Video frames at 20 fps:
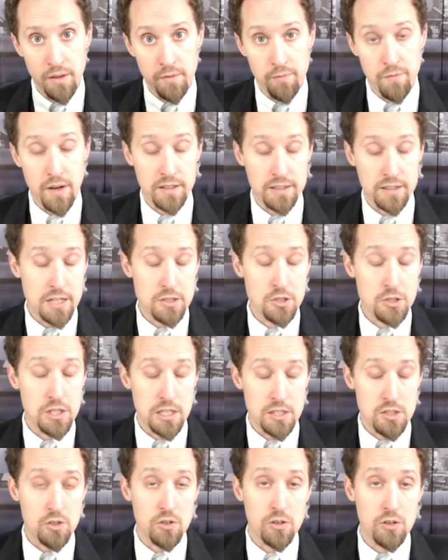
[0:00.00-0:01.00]
In fact, actually,
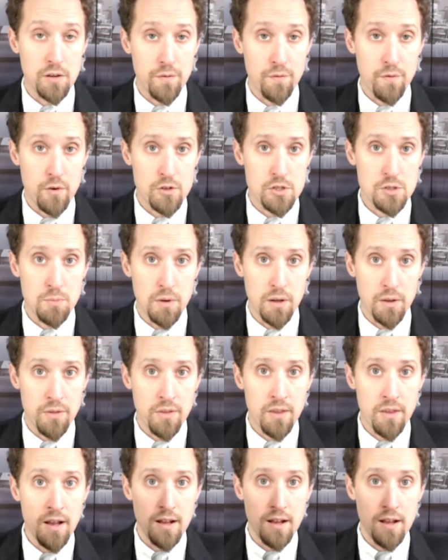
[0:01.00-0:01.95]
that's only the first month.